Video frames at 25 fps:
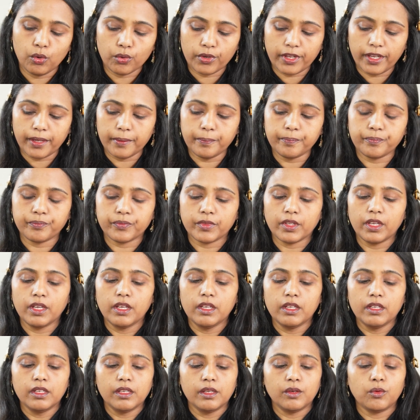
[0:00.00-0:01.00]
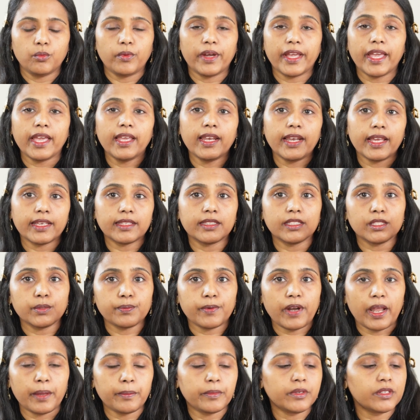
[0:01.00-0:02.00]
Okay. Why I like this
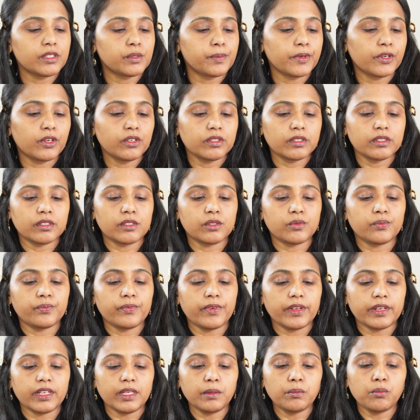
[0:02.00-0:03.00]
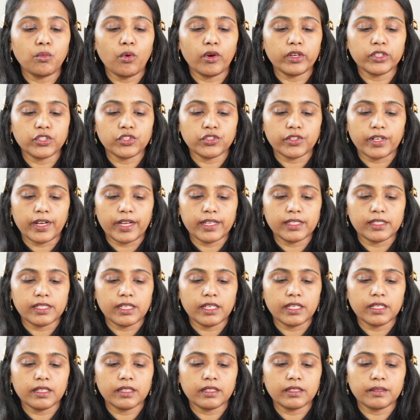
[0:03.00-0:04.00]
primer is because it's very
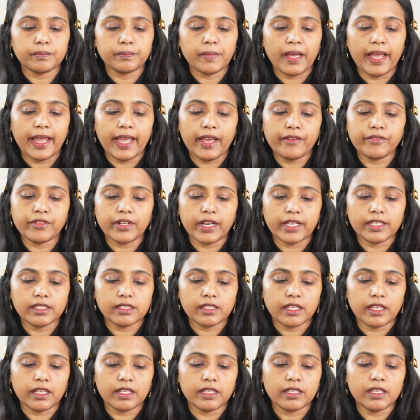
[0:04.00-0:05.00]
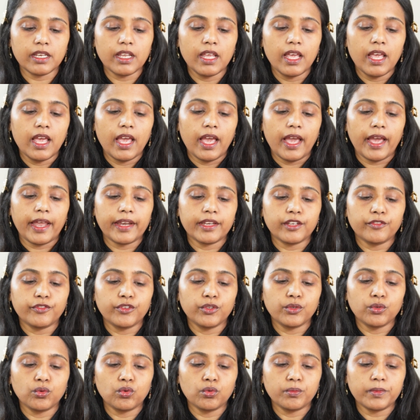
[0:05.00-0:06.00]
moisturizing. I have dry skin, and if
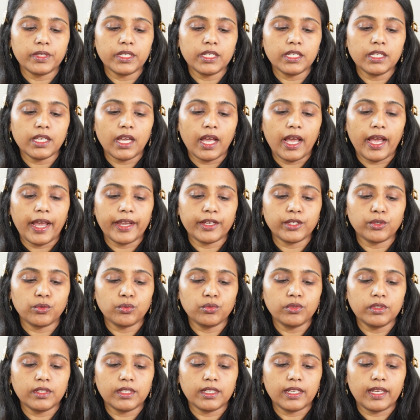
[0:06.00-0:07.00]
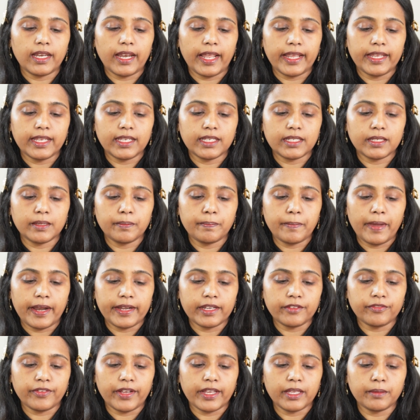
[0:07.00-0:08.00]
you know me, I don't like
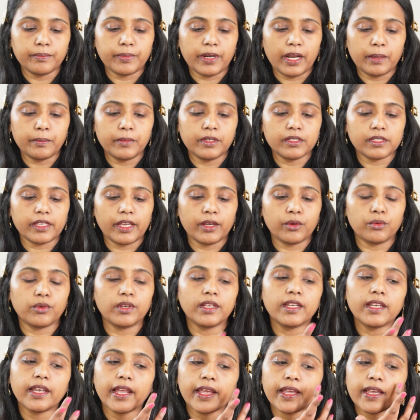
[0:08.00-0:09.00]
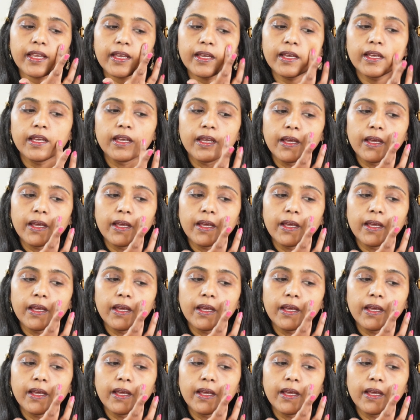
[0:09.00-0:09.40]
mattifying primers. I only like